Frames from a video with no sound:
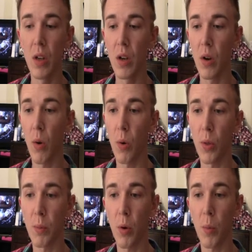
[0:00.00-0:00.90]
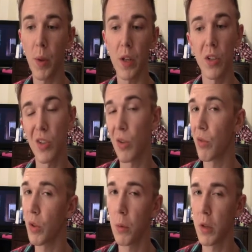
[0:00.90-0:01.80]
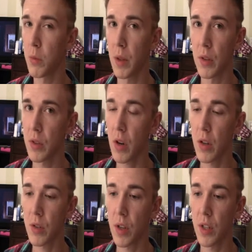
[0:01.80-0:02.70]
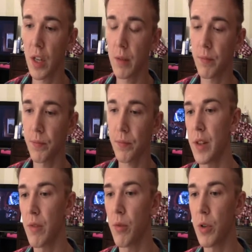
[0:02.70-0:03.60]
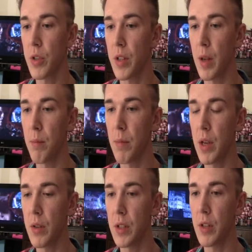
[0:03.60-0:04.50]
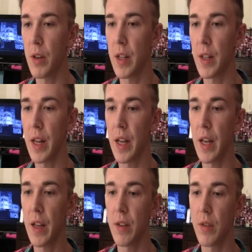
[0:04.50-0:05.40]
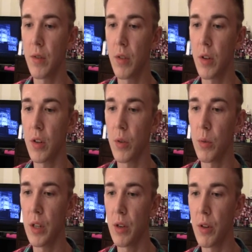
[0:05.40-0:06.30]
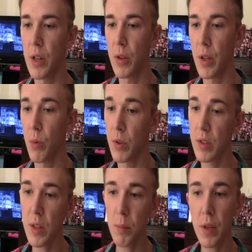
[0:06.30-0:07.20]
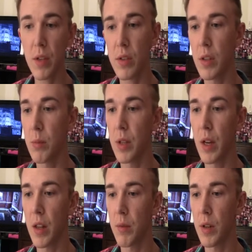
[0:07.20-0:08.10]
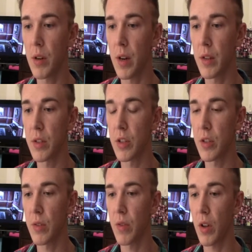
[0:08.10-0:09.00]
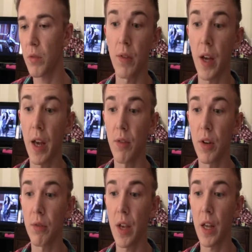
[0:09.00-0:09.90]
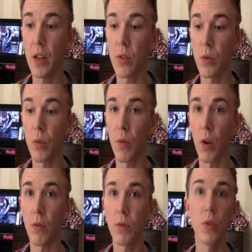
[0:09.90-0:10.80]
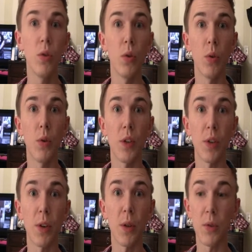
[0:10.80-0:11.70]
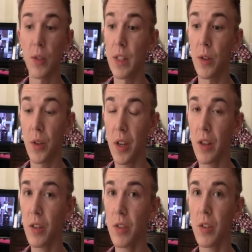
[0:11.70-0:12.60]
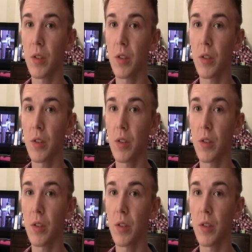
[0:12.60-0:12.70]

or they're Pokemon that I just don't really want to spend the Stardust on yet. Unfortunately, that male Nidoran that I had turned into a Nidorino that wasn't the best CP out of the Nidorans I just evolved. I have enough candies to evolve 2 Nidorinos to Nidokings.